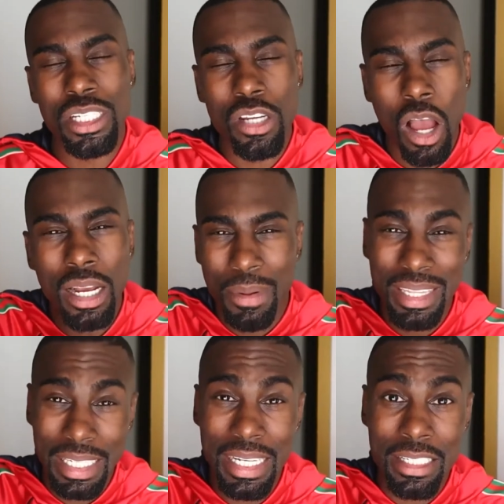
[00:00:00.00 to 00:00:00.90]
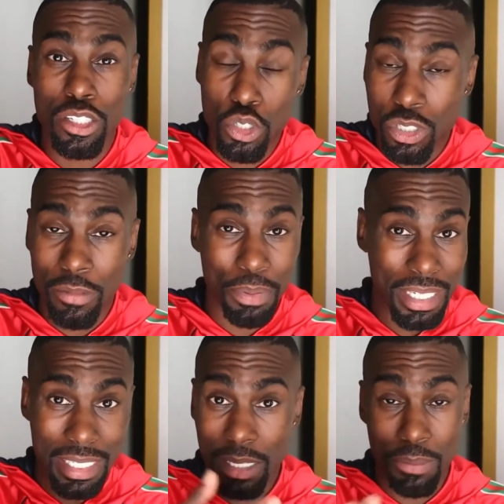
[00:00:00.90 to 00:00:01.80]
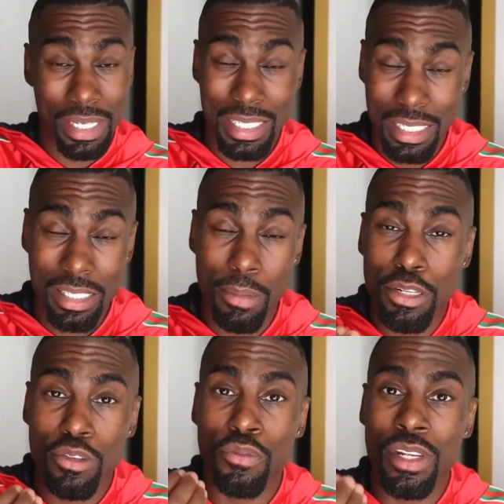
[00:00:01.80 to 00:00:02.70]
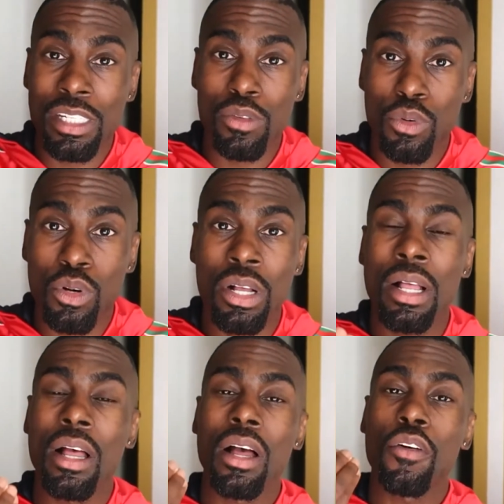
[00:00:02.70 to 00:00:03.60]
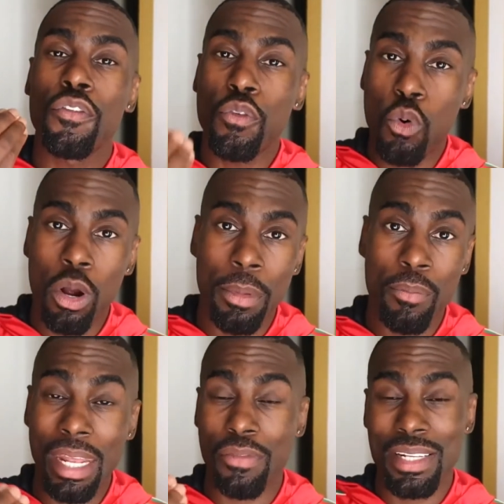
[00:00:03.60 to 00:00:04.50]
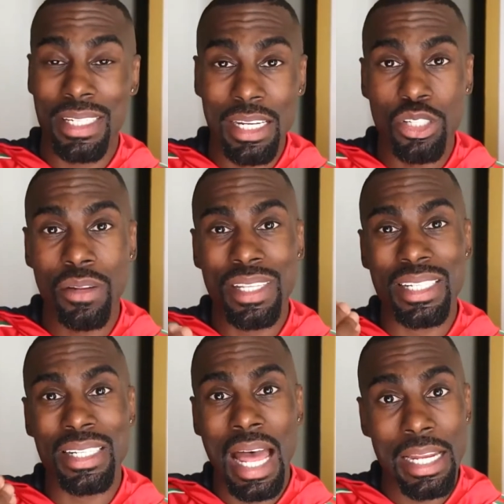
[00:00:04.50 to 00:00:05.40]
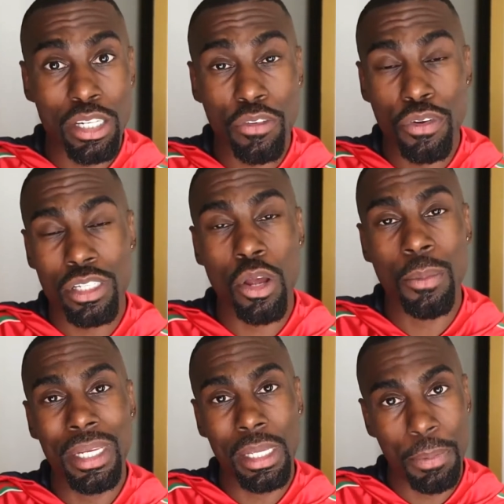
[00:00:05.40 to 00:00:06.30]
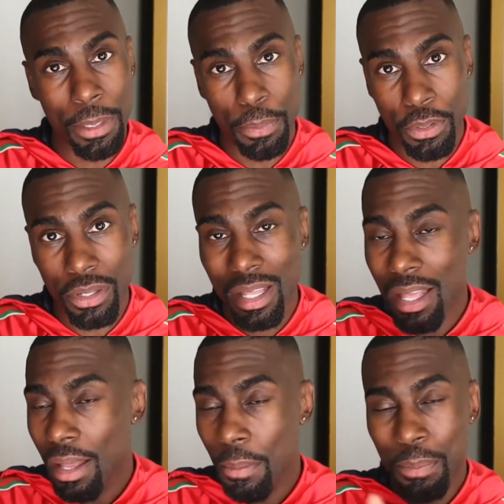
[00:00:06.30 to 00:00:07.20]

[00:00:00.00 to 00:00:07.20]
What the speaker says: So we talk about the institution of policing because it's the most visceral form and manifestation of this logic so many people,